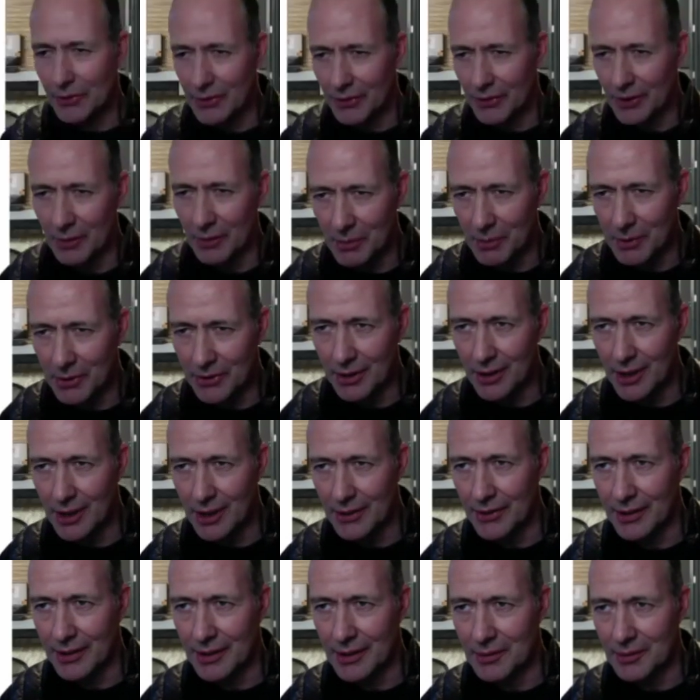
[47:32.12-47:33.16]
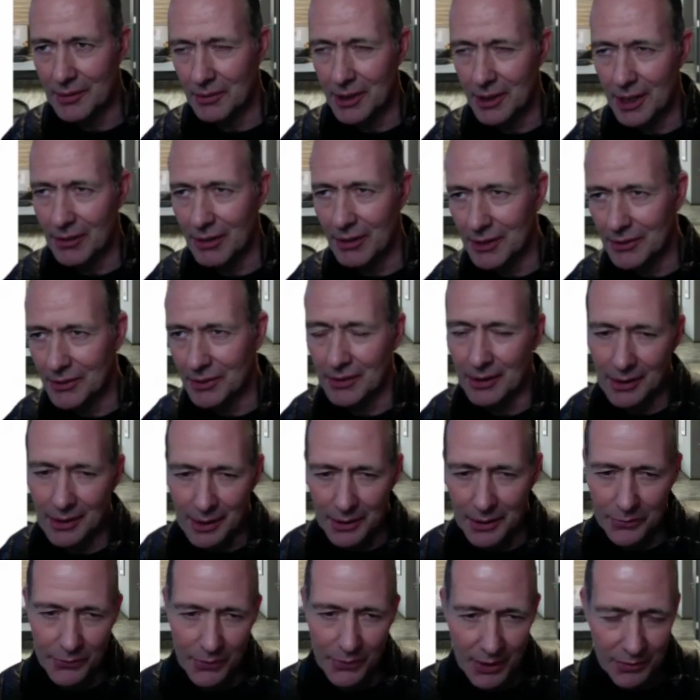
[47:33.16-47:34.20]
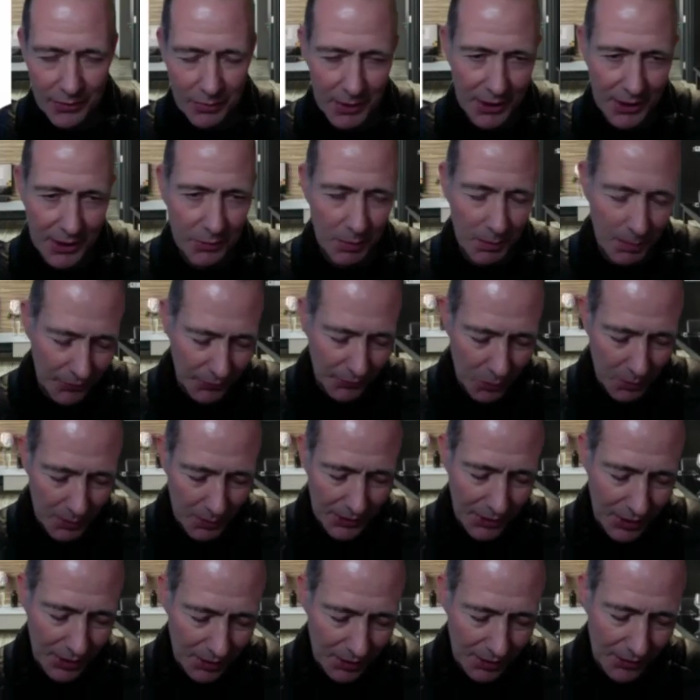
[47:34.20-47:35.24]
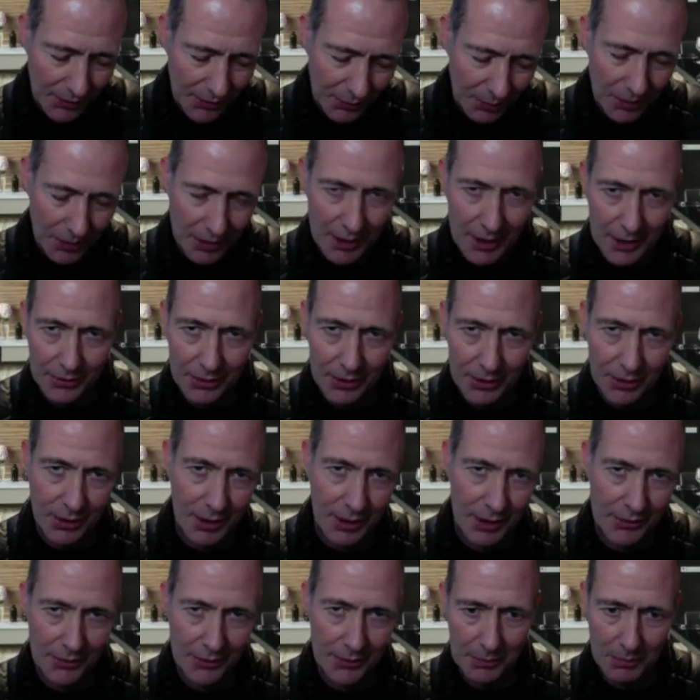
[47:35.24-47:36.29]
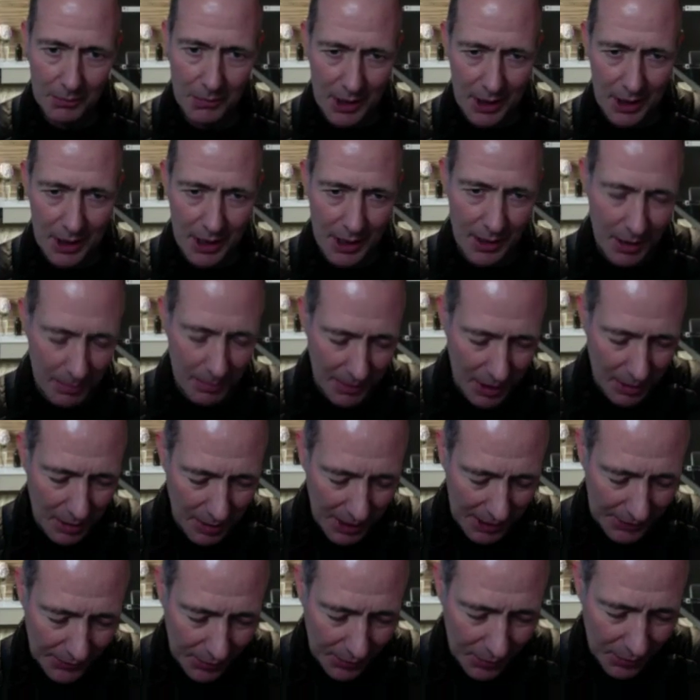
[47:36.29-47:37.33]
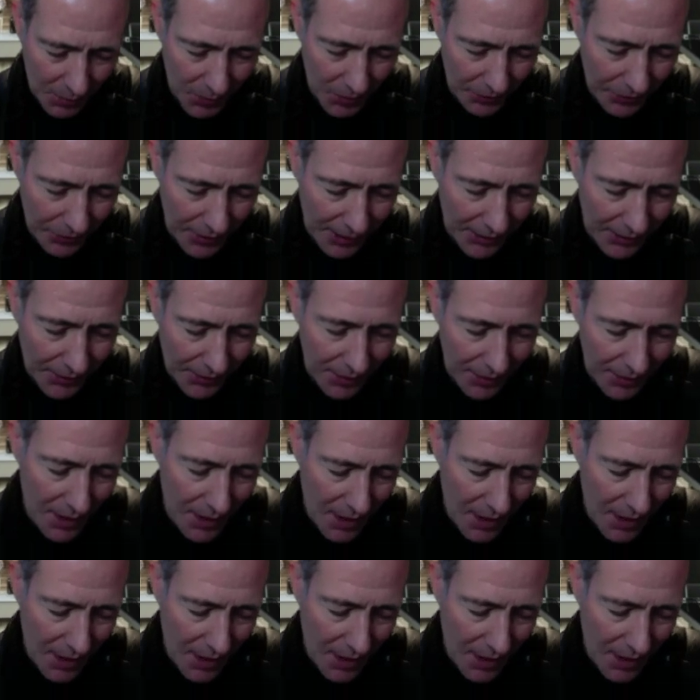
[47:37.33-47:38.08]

coming in which I'd like to get around to in the last 5 minutes, but before we do, I just want to ask you guys about 2 more things.